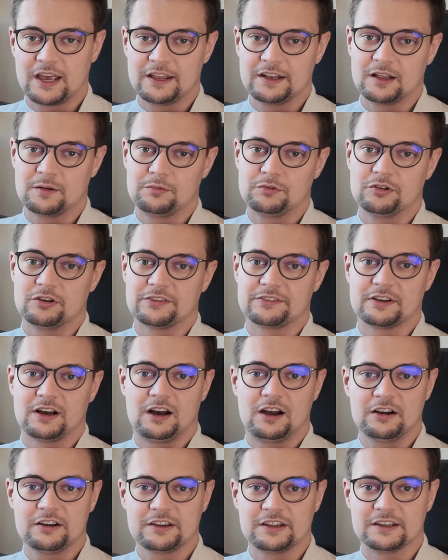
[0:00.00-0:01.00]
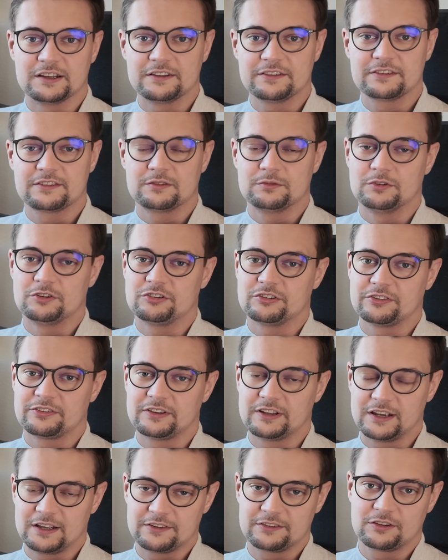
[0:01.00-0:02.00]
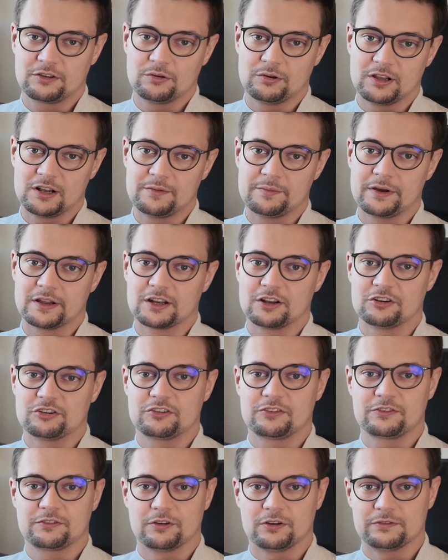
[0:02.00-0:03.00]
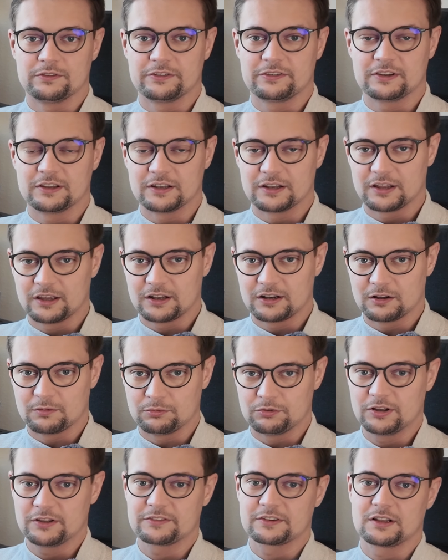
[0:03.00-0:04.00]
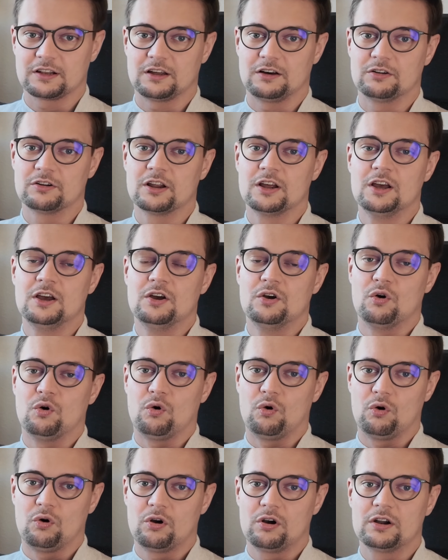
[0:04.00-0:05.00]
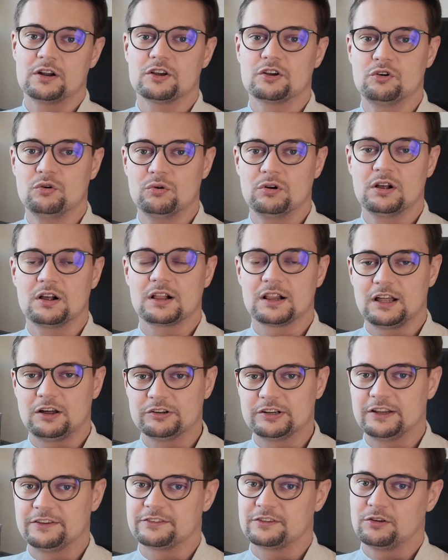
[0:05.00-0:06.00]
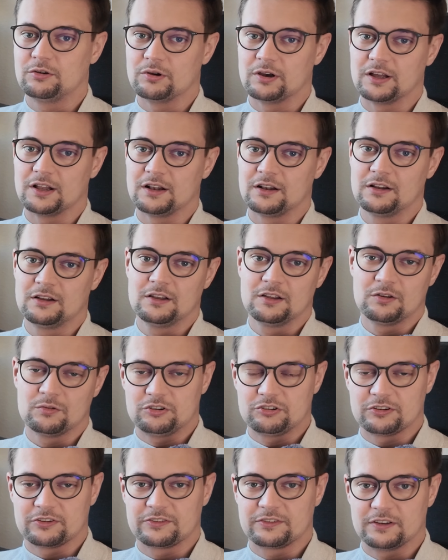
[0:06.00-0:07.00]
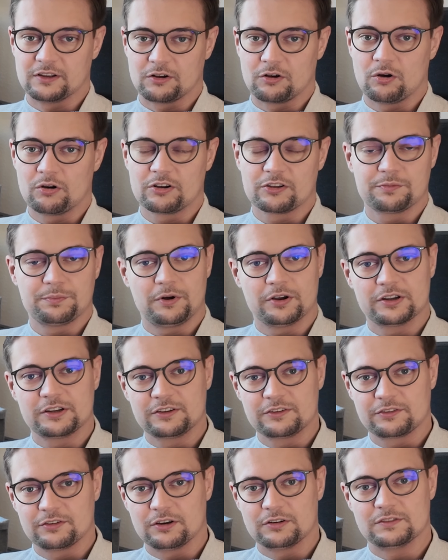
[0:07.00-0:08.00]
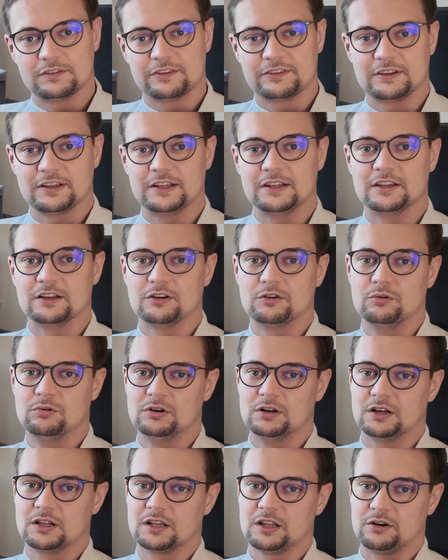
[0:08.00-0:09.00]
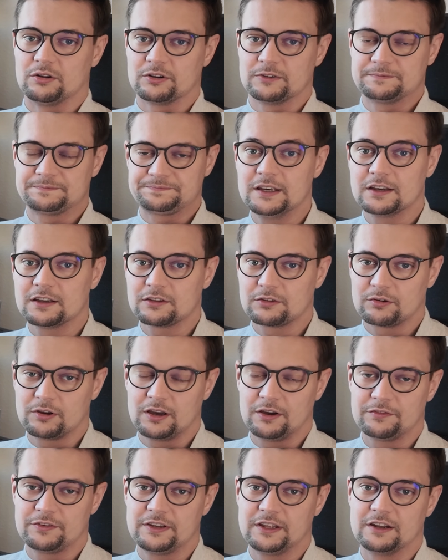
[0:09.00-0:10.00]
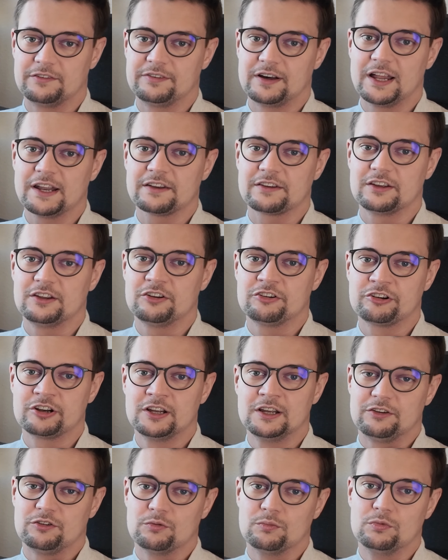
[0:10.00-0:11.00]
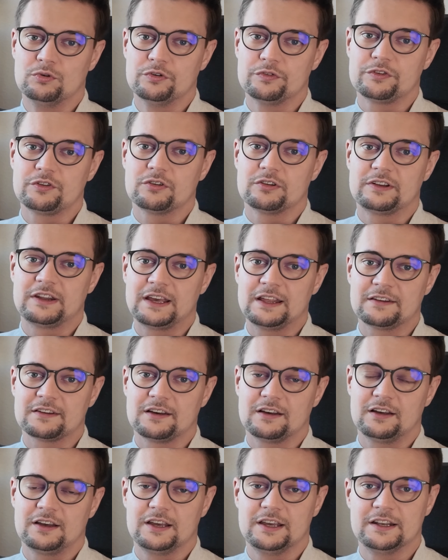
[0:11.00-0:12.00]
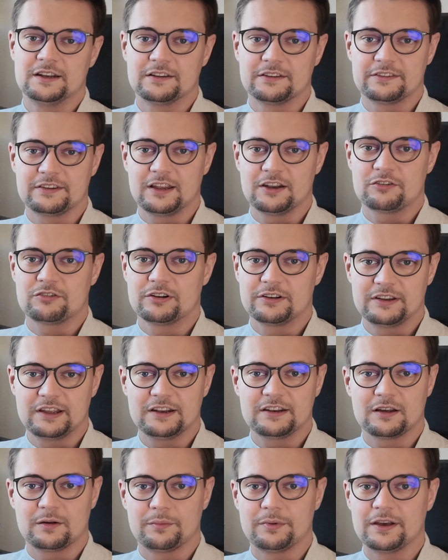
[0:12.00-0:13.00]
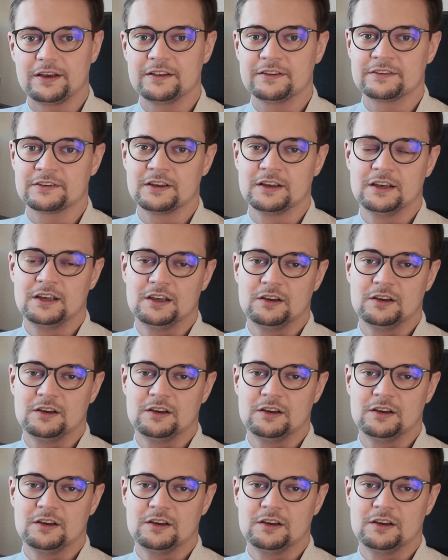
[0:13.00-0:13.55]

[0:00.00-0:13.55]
AWS RDS, which is the SQL managed service in the AWS cloud, or Google Cloud SQL, which is the corresponding service in the Google Cloud. Here you have the advantage that you moved your data in a central database,